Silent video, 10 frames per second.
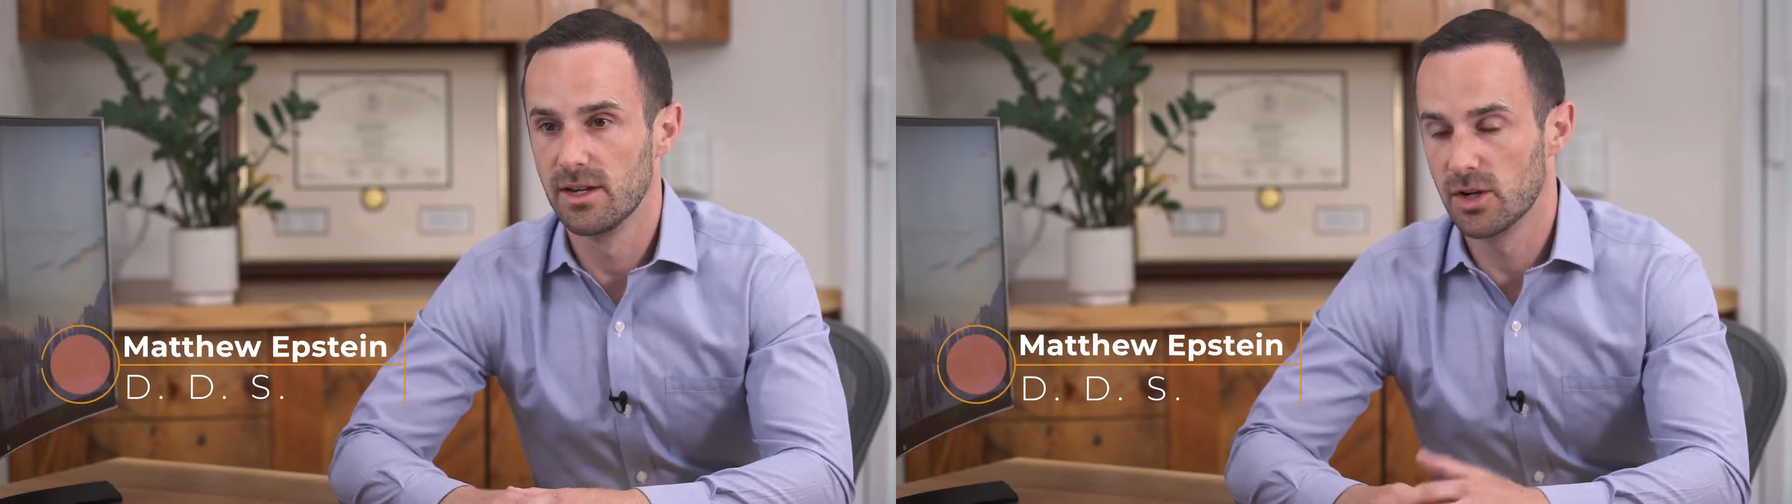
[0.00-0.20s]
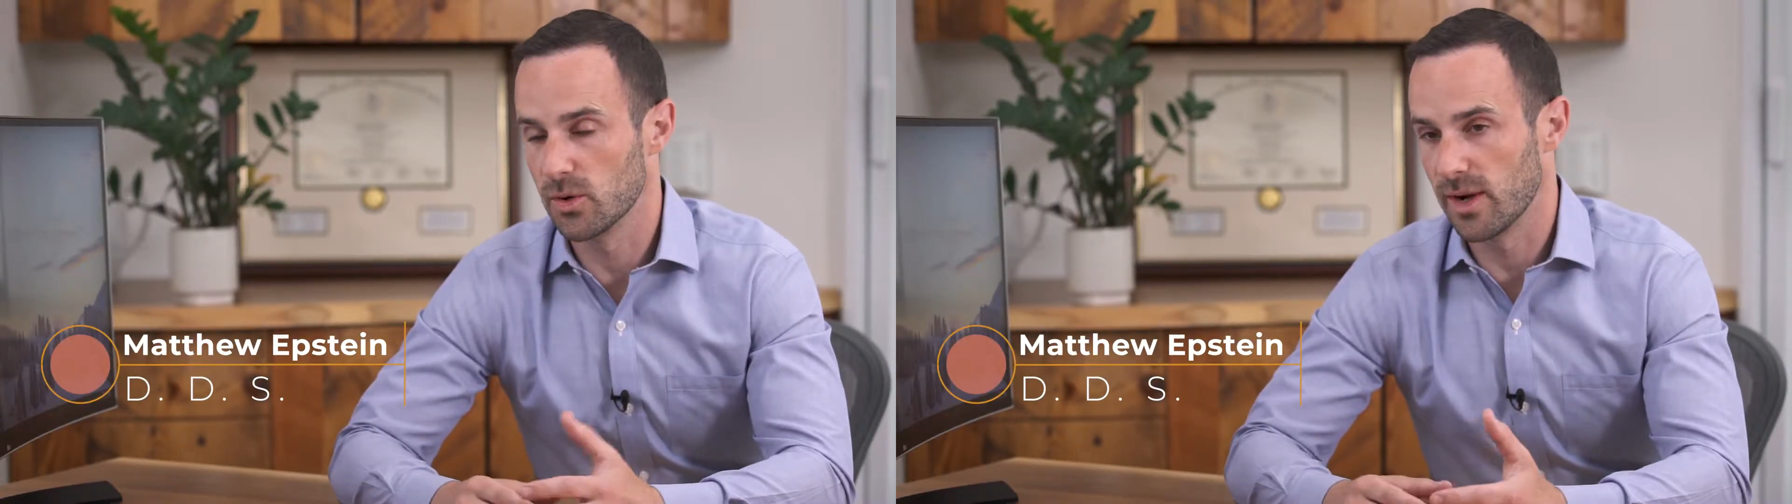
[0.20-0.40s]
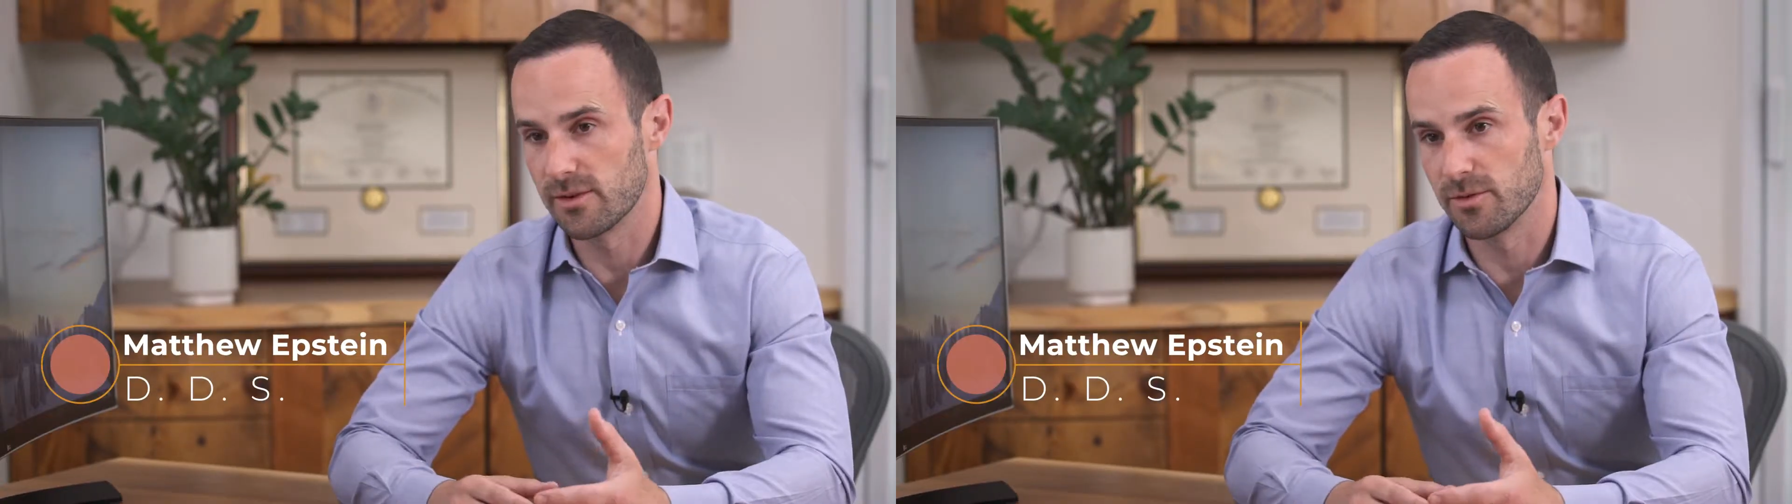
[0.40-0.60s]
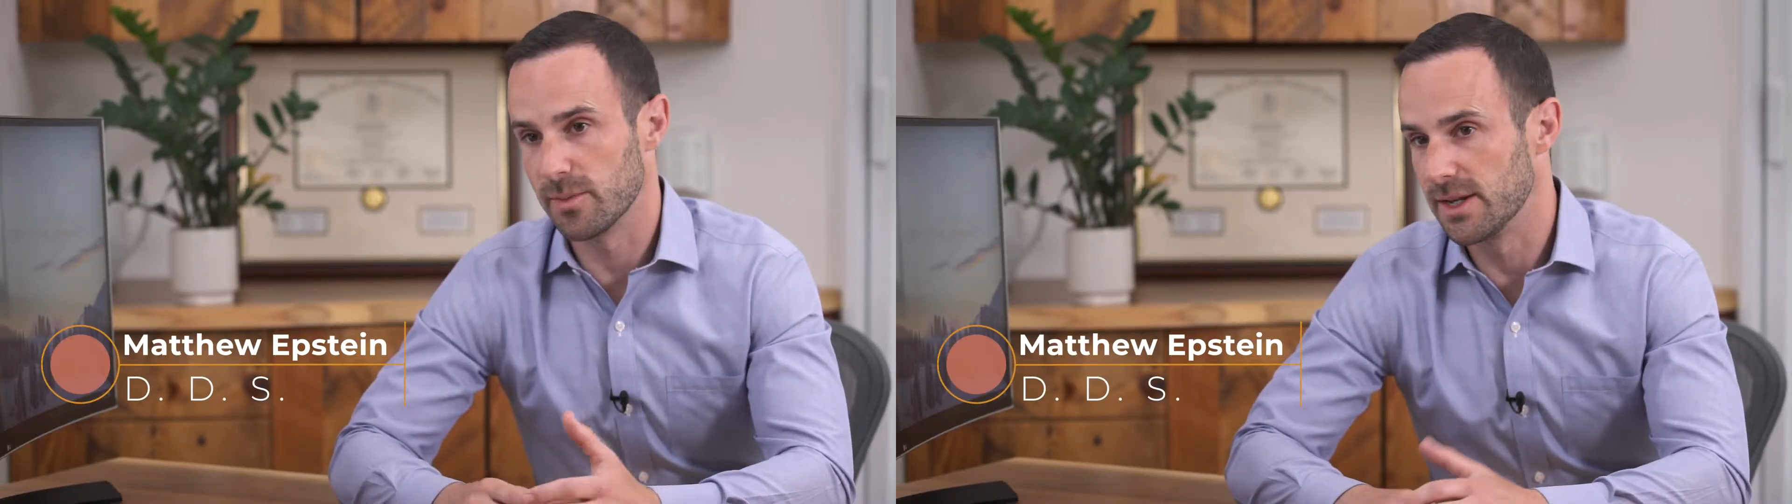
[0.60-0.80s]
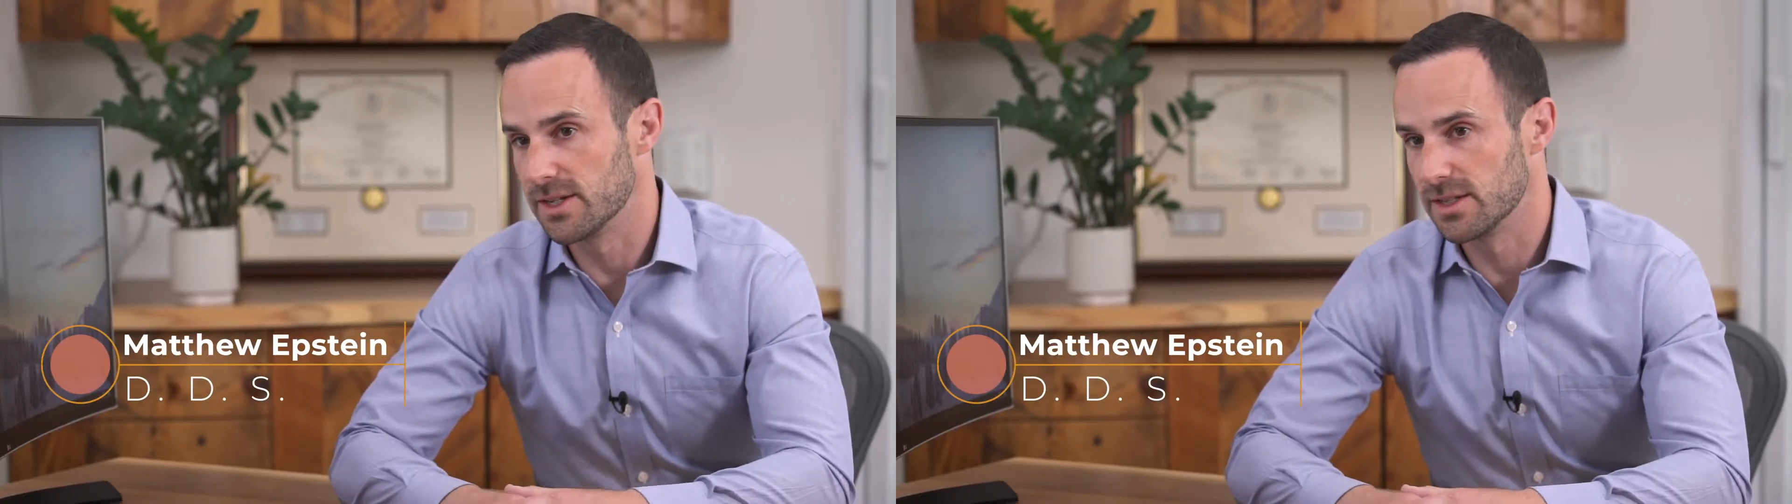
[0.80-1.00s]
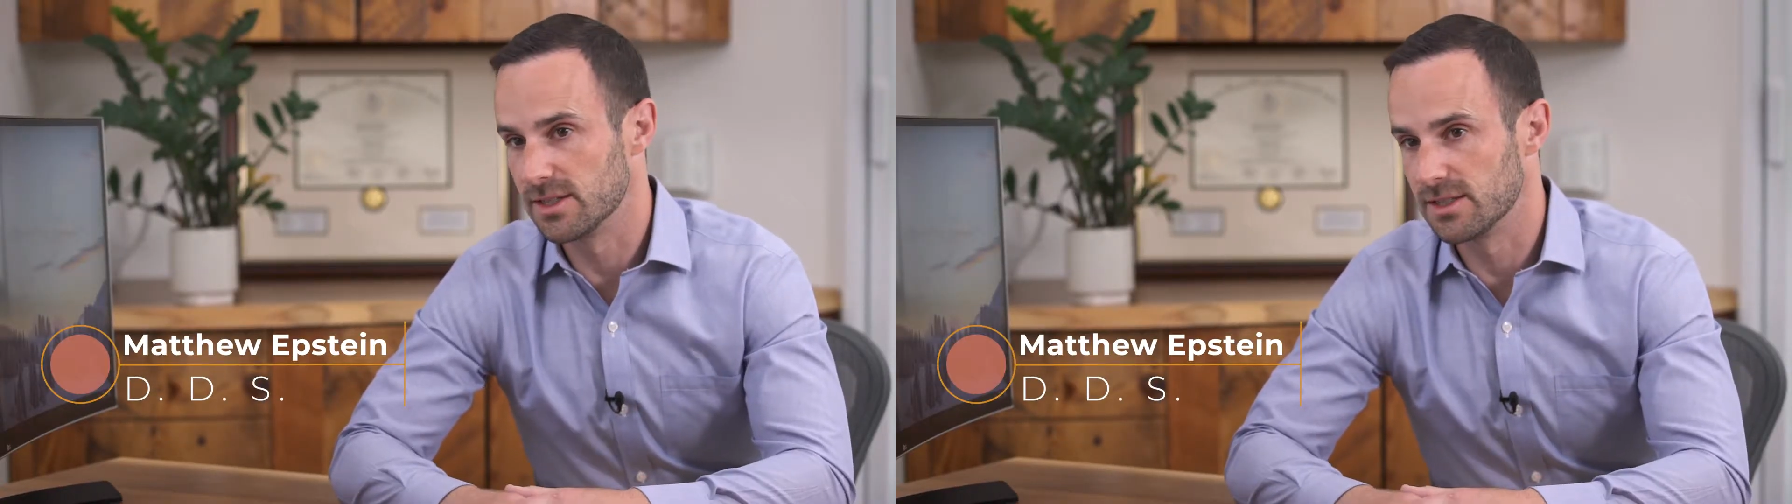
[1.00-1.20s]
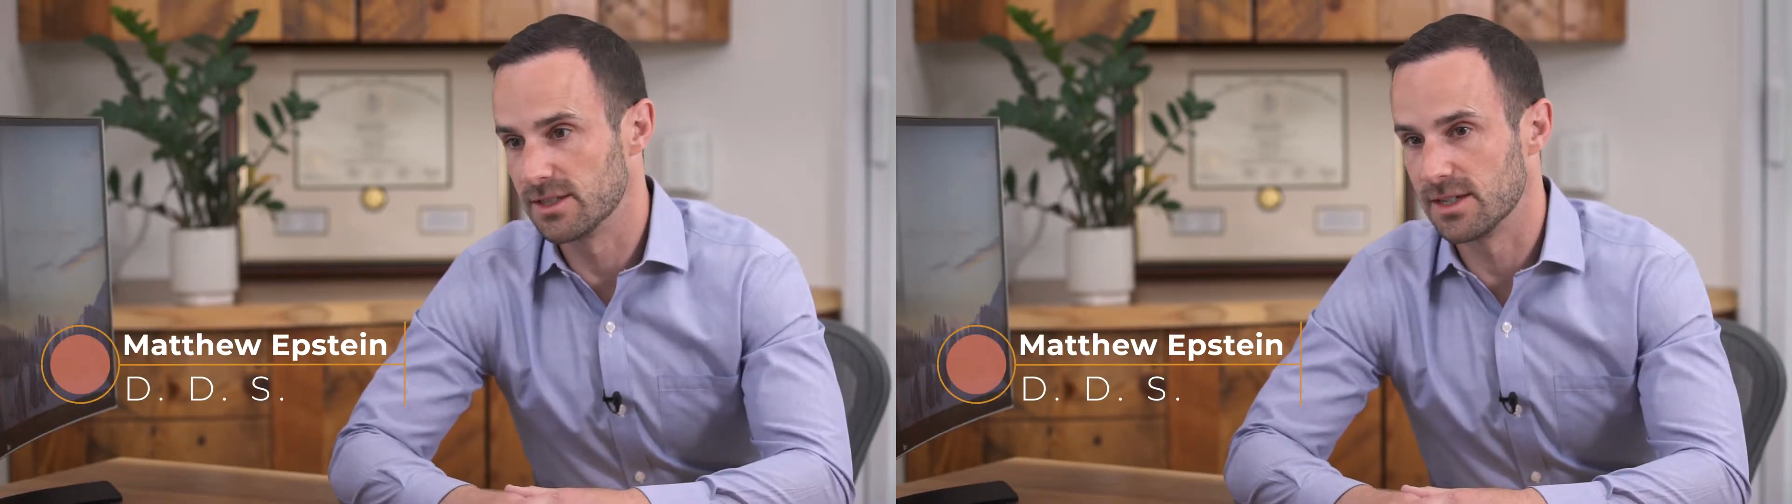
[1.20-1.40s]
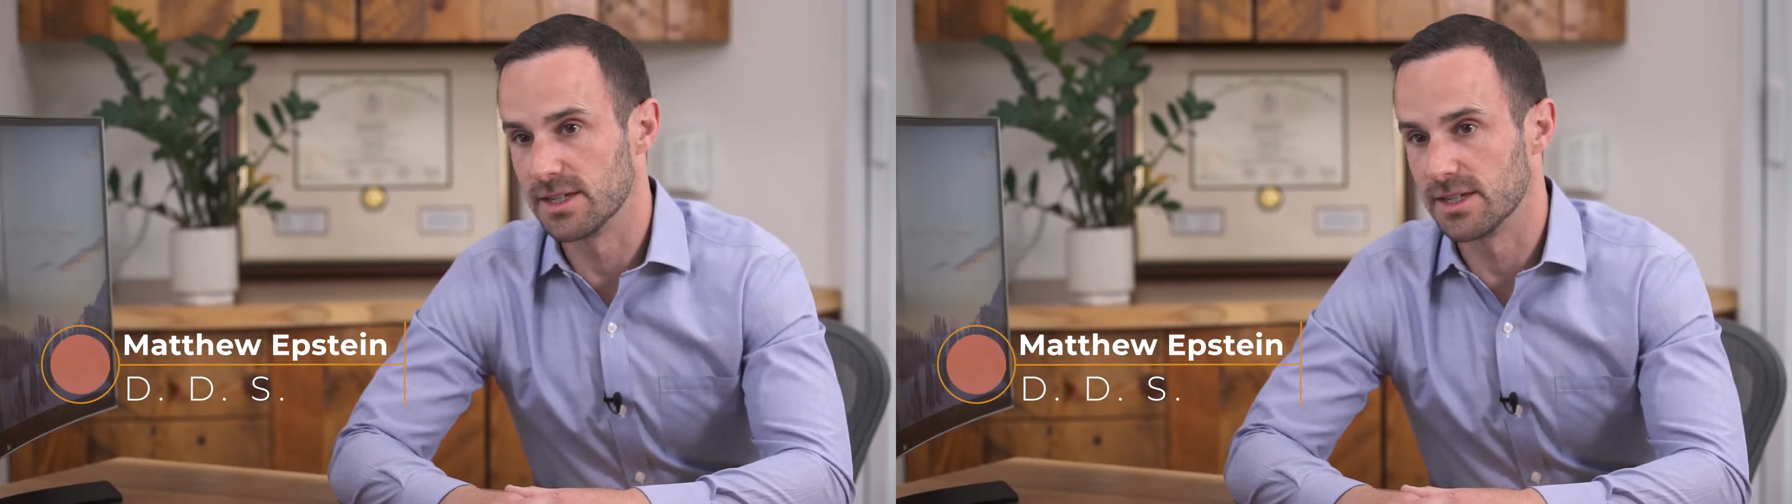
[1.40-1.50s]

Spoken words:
correct for patients